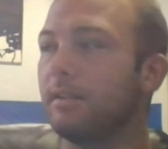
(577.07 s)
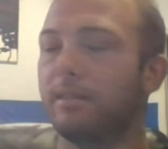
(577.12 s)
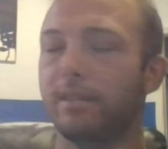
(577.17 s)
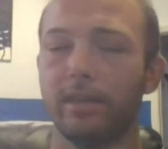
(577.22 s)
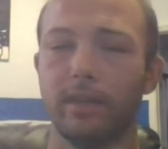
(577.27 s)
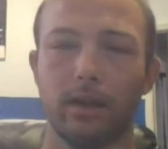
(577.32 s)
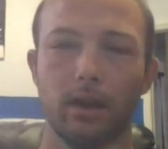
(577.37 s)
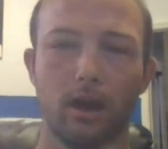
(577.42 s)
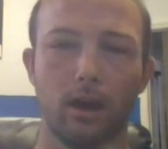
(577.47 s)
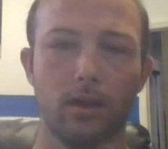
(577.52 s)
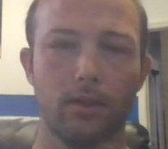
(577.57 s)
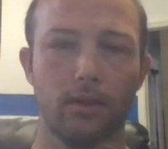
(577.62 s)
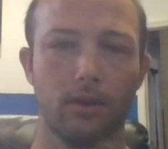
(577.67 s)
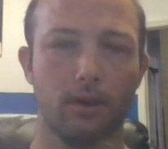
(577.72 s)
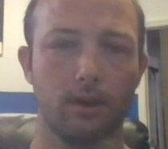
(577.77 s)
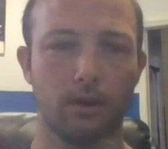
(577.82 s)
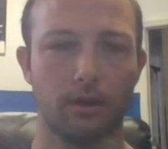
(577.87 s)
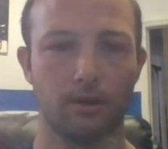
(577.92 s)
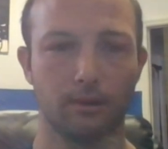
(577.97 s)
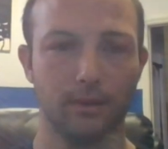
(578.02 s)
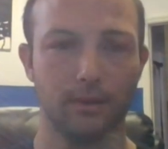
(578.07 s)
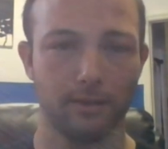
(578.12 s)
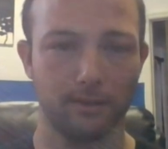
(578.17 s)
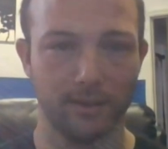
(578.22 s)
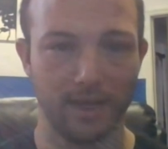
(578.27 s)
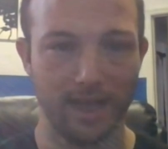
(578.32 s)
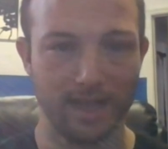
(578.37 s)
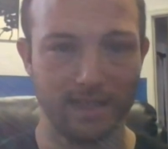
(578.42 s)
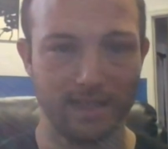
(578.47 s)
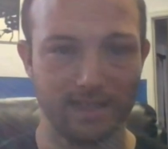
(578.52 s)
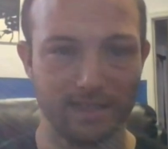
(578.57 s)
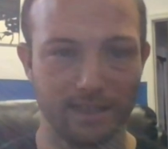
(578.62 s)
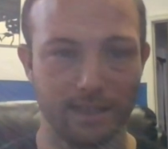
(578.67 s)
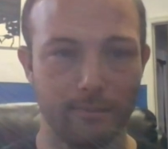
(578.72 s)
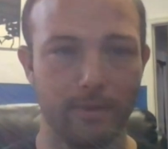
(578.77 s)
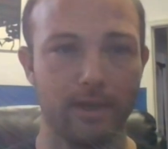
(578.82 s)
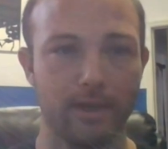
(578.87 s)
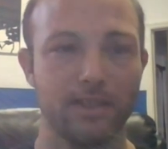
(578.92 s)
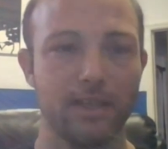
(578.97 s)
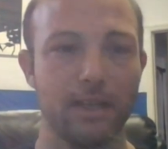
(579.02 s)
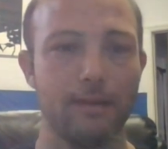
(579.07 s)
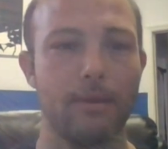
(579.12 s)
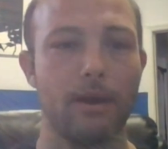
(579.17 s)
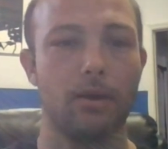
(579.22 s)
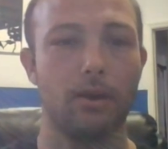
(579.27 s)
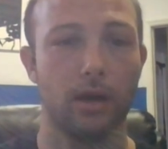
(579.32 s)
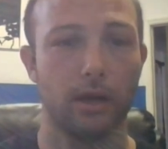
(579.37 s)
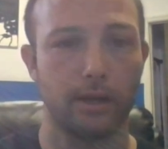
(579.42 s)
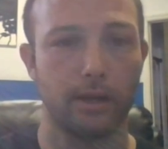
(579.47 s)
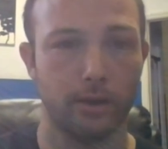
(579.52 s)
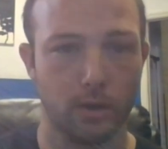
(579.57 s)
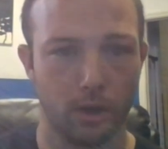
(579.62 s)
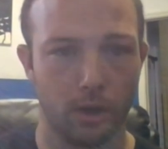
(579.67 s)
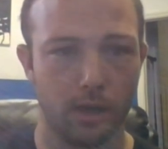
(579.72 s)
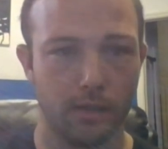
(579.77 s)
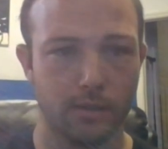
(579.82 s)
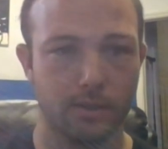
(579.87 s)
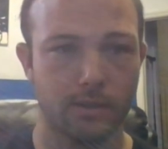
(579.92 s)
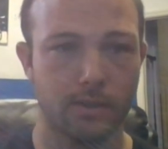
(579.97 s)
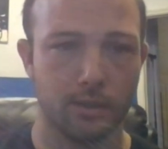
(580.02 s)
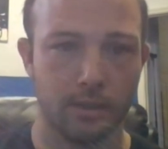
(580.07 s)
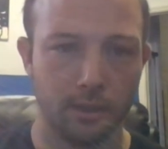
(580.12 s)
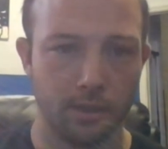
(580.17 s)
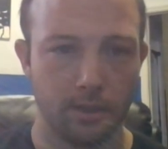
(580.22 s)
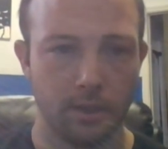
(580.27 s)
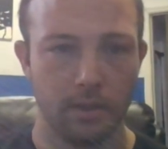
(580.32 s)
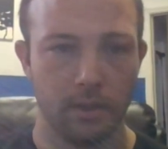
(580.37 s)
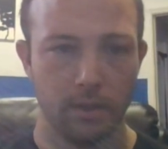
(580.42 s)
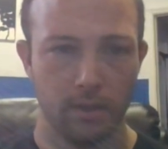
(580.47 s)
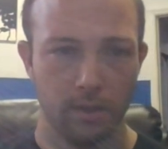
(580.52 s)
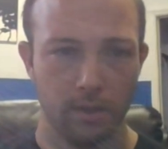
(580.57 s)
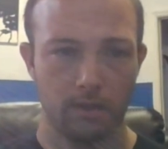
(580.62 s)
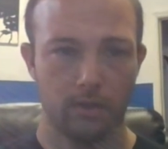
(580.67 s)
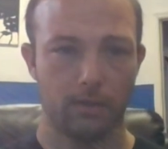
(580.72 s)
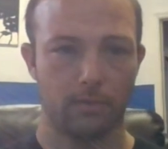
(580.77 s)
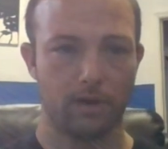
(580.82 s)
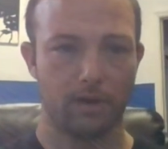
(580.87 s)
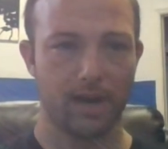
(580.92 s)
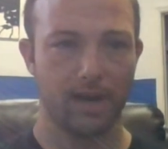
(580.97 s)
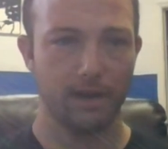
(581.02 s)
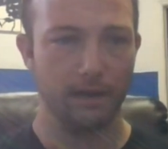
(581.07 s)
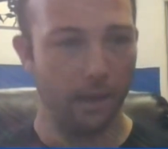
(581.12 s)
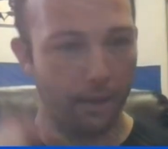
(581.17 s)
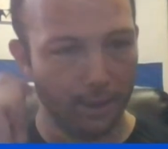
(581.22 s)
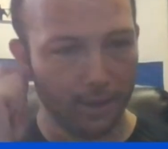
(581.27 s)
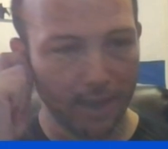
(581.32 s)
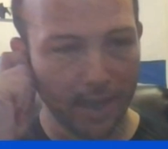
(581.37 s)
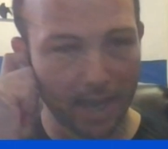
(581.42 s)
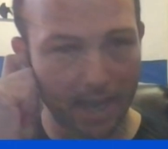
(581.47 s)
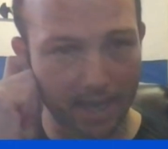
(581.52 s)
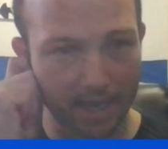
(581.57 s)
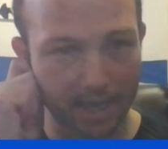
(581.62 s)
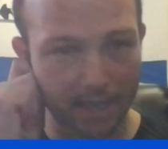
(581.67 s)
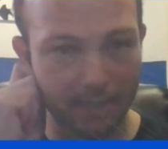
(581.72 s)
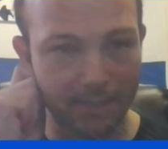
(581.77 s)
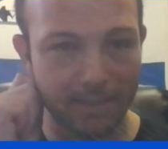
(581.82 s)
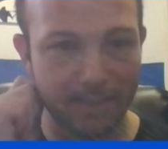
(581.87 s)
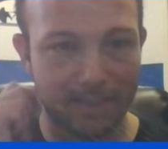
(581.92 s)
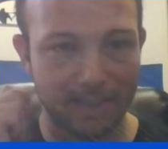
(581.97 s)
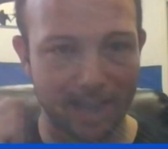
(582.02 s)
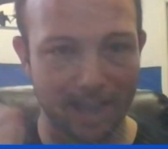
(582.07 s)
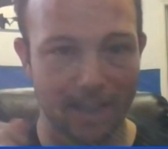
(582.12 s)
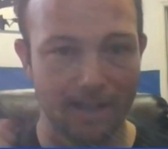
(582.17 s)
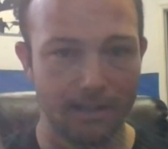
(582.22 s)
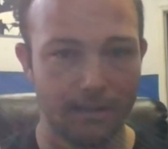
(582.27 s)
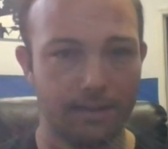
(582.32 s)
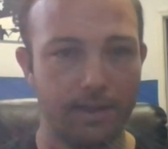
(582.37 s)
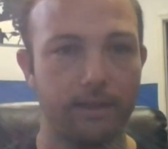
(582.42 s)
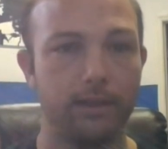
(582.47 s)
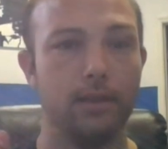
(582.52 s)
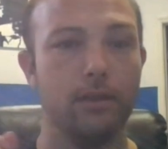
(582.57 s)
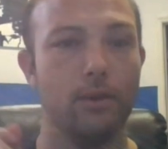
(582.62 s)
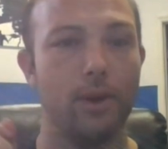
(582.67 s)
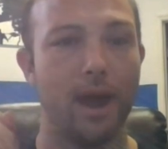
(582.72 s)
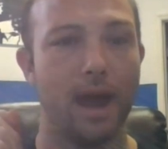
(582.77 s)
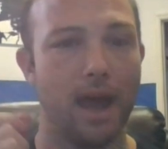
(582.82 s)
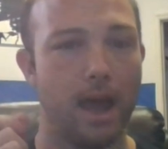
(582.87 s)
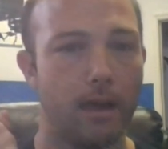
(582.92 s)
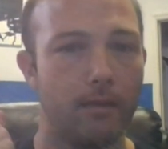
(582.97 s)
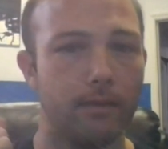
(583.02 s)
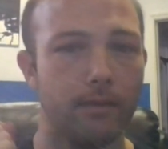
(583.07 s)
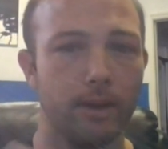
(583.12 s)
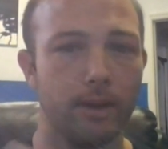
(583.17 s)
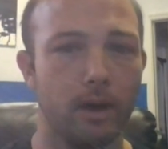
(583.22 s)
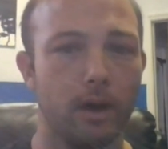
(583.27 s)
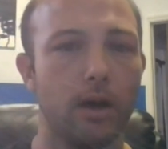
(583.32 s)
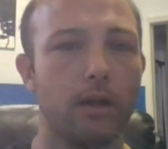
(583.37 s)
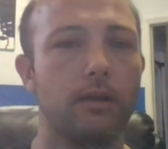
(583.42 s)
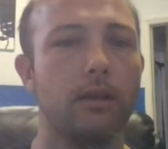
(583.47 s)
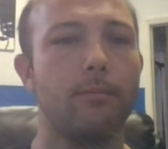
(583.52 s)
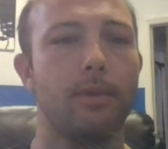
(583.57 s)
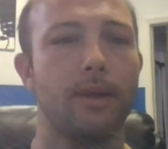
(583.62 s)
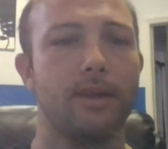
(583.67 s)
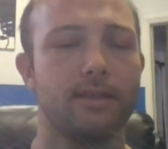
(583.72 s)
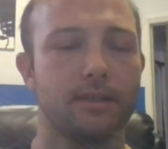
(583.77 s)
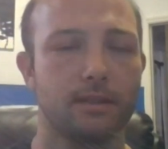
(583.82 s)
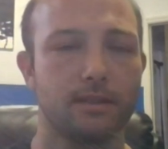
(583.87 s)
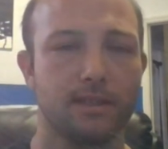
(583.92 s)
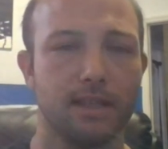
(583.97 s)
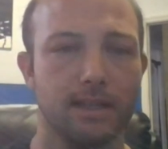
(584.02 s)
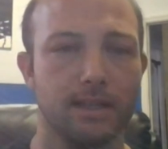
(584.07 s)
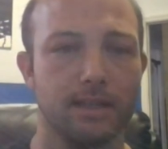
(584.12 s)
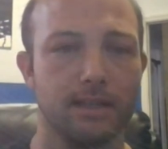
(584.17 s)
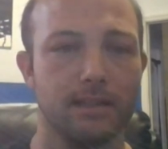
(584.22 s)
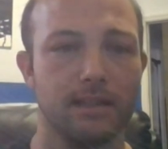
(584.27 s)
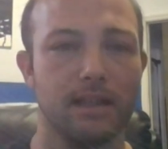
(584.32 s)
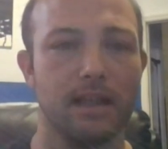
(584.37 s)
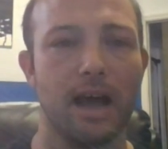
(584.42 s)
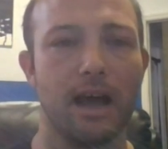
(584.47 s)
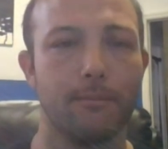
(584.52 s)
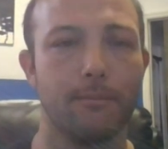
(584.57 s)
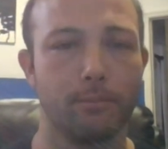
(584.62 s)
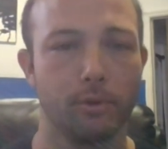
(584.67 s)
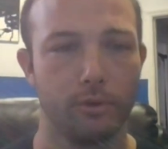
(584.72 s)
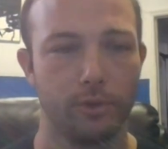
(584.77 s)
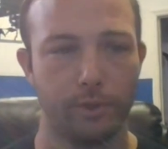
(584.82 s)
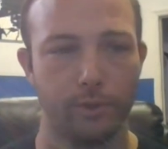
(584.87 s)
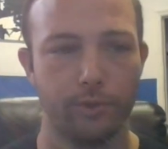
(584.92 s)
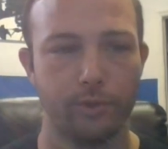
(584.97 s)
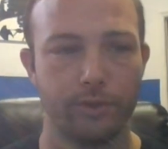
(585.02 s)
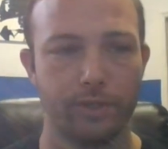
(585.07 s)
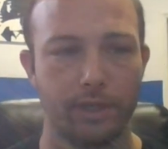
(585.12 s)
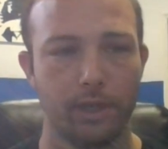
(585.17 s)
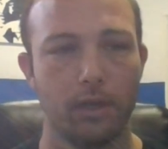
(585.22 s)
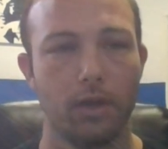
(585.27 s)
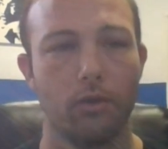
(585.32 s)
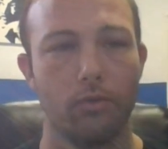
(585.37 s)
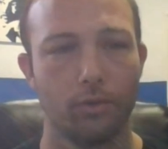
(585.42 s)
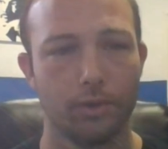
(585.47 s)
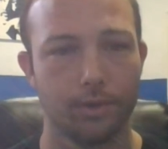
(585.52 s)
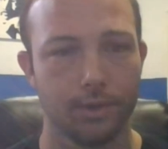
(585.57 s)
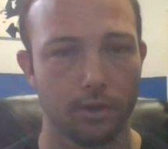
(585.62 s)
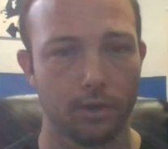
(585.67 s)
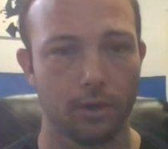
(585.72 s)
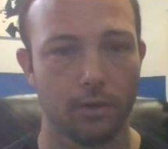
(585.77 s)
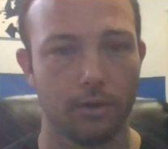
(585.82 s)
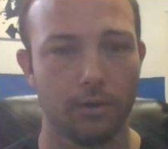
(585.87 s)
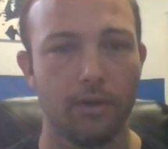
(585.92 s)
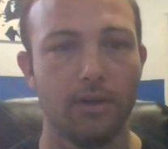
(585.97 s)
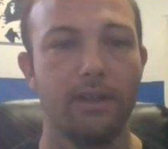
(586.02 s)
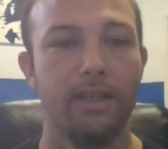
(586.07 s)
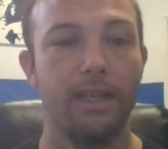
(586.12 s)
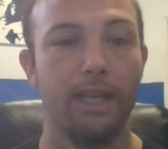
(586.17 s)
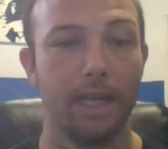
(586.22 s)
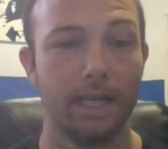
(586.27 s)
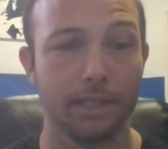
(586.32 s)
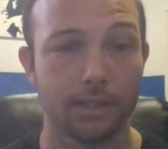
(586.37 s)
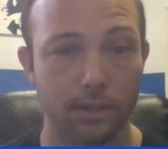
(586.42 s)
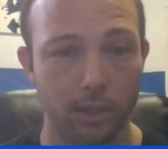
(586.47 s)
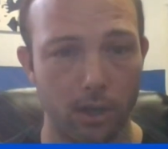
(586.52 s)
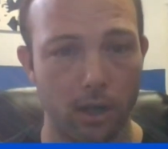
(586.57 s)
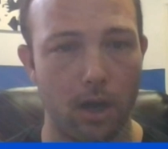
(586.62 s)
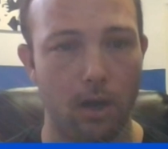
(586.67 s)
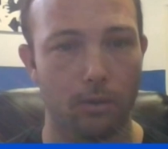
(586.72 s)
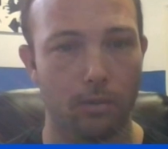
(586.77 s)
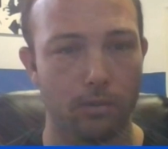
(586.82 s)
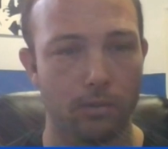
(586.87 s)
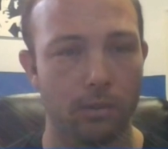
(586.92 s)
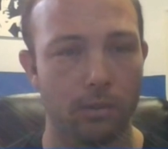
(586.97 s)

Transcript: The last thing I'm going to say about cutting costs, all right, any debt that you have on the business that is not producing a return needs to go.